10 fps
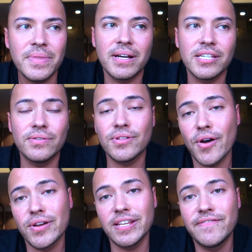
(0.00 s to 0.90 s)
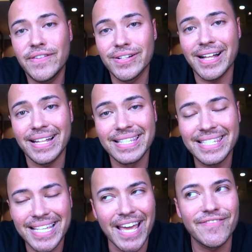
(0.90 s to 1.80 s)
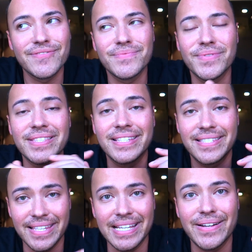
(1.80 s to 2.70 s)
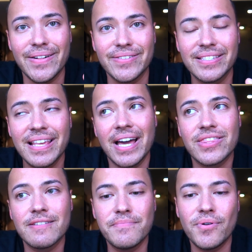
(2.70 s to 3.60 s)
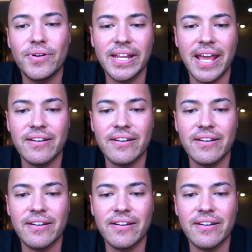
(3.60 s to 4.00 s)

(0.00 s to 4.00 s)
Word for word: but you will only feel unsafe with the seagulls at the port area